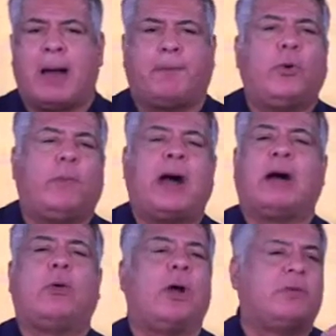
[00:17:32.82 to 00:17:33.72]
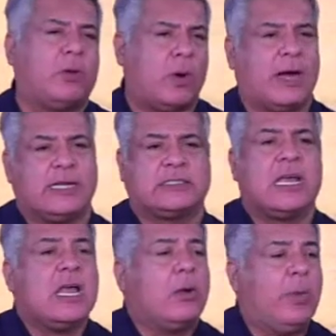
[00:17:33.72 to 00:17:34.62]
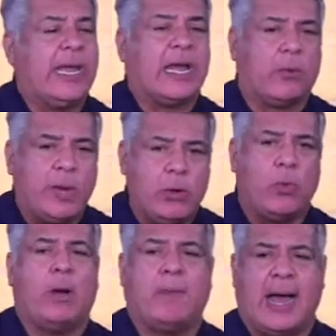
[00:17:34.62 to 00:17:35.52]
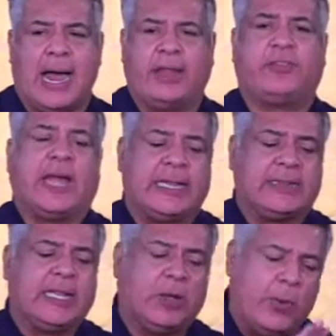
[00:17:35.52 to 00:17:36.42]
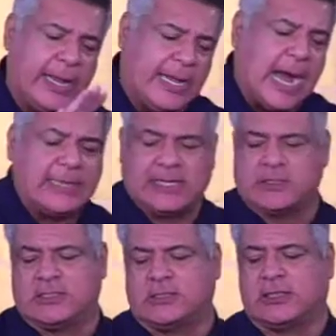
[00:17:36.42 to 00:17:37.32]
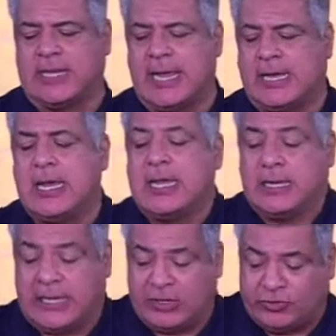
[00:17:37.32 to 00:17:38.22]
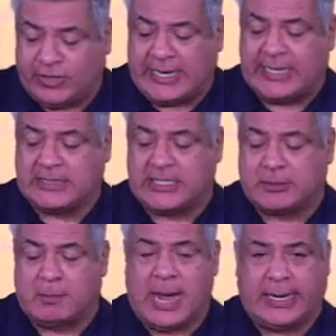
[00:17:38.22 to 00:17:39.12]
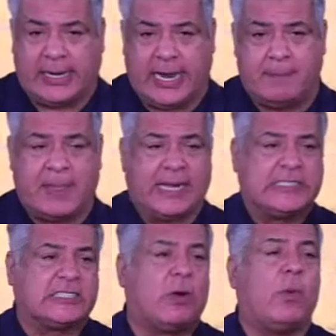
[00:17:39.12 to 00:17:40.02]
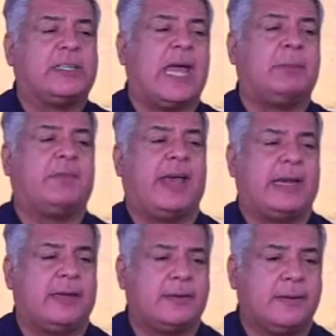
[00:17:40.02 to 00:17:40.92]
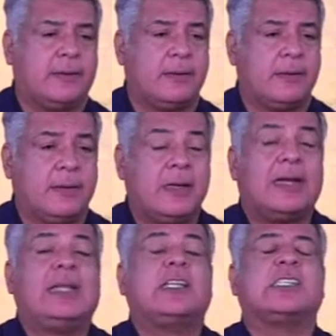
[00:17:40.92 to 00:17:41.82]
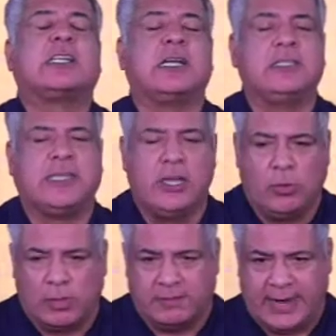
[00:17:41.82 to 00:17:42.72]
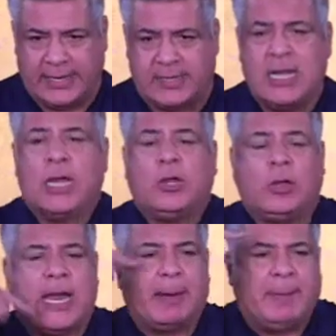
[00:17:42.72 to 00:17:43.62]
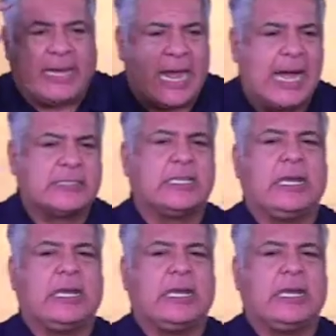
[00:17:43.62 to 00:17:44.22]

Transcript: poobah, whoever it was. We got to renew our minds and think the way God tells us to think in Jesus' mighty name. It's just a one time event. This is a continual event. You got to be constantly